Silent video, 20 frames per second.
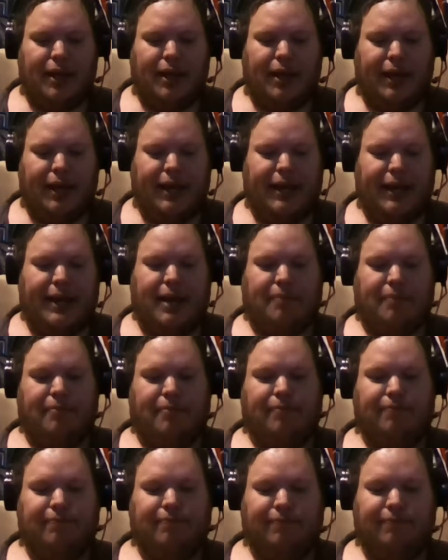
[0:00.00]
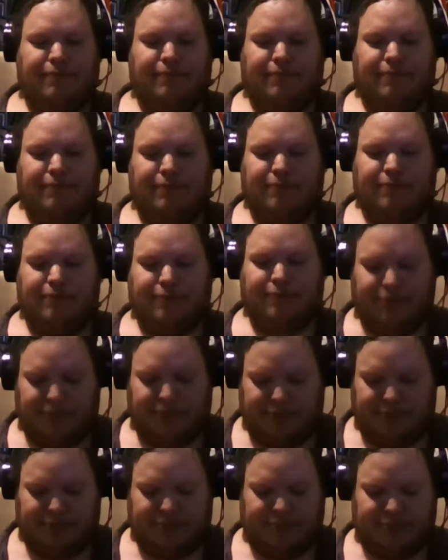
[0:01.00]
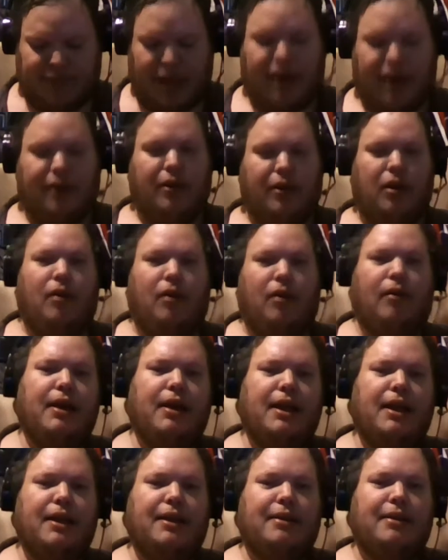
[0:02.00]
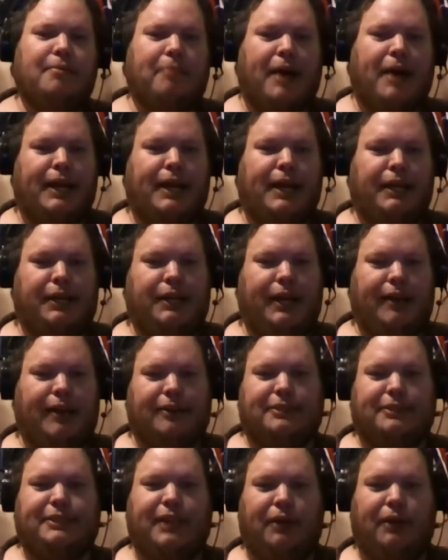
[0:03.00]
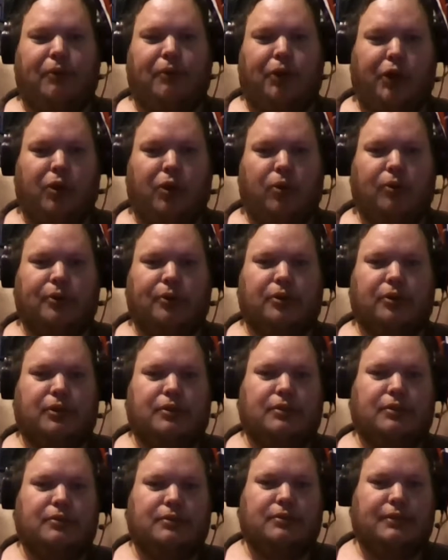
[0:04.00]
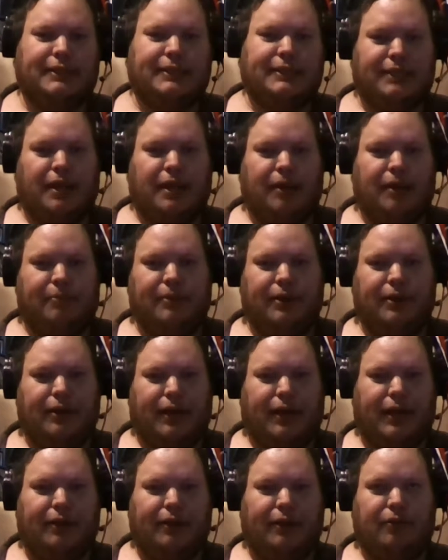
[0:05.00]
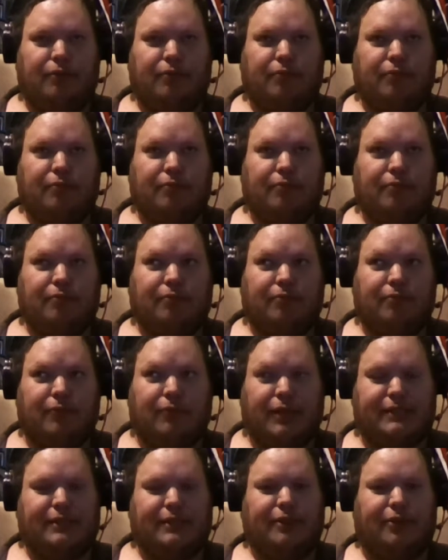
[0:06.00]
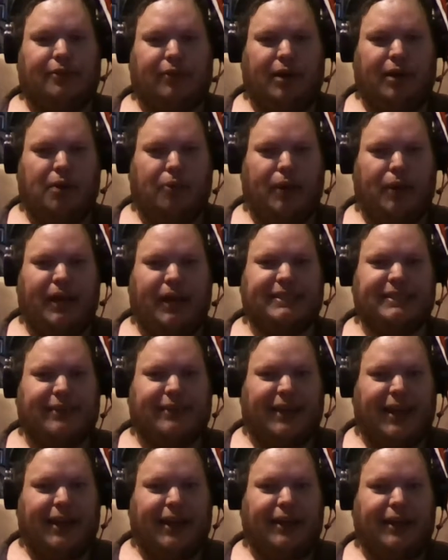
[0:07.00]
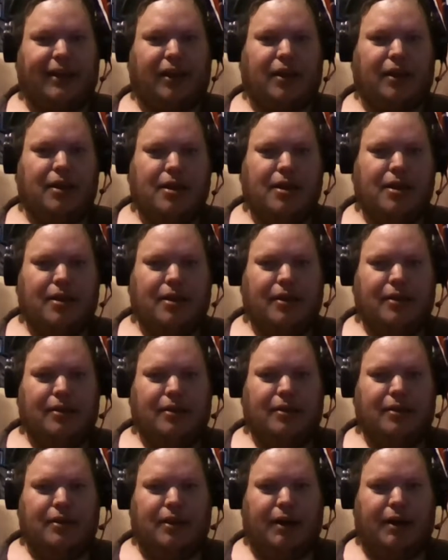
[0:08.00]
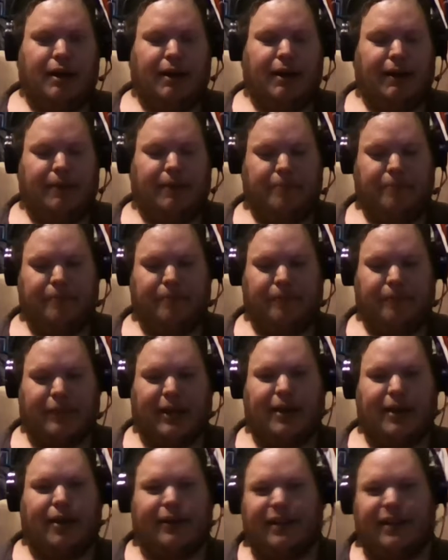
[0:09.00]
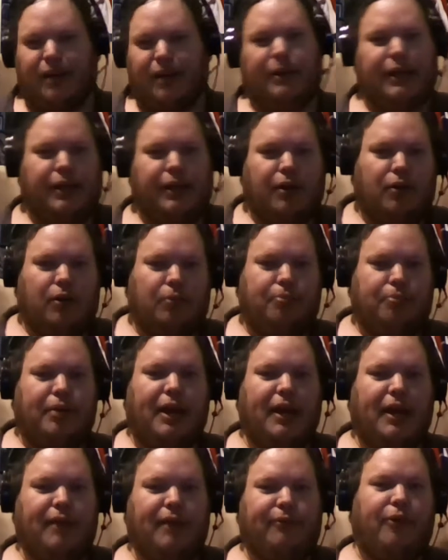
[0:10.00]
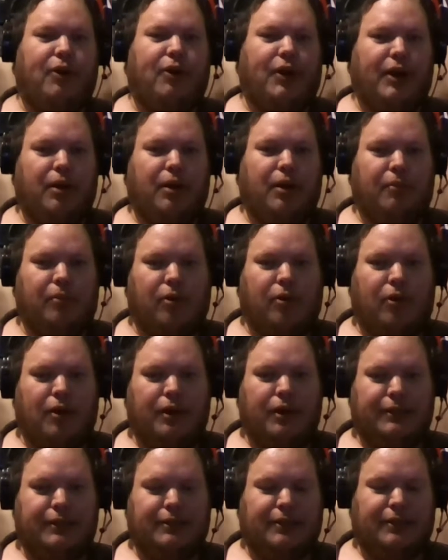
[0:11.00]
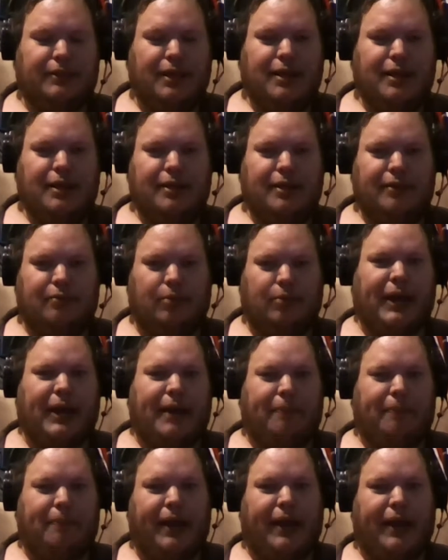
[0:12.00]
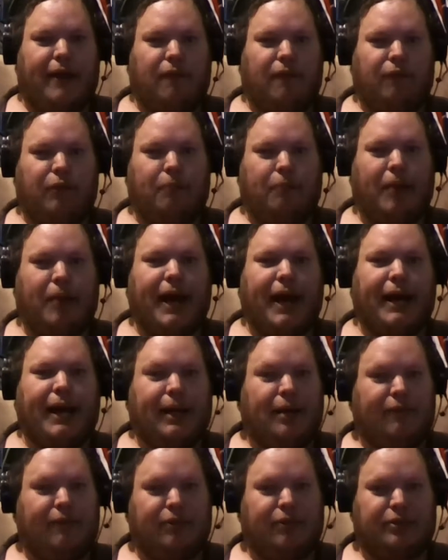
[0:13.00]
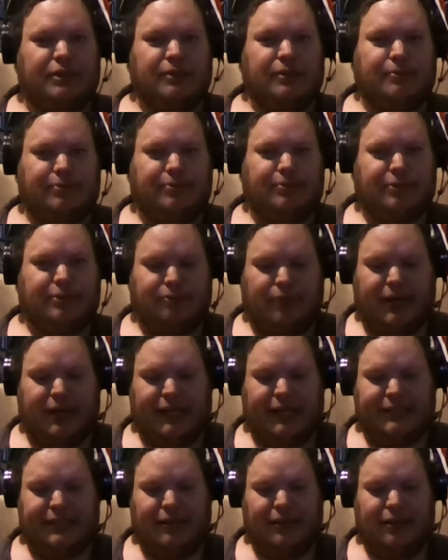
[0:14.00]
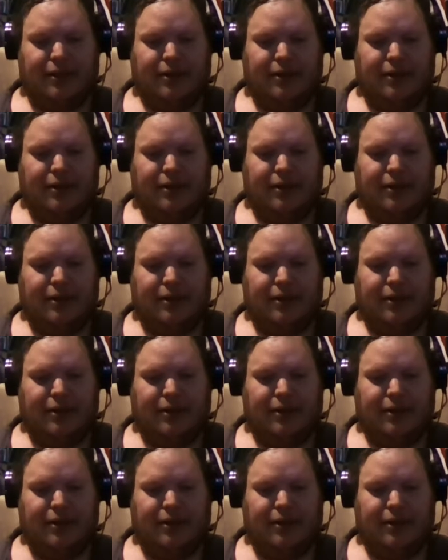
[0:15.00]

and I don't know, my DLT renewal is up in like less than 3 weeks, I think. And our company don't pay for it no more. We got to pay out of our pocket for some reason.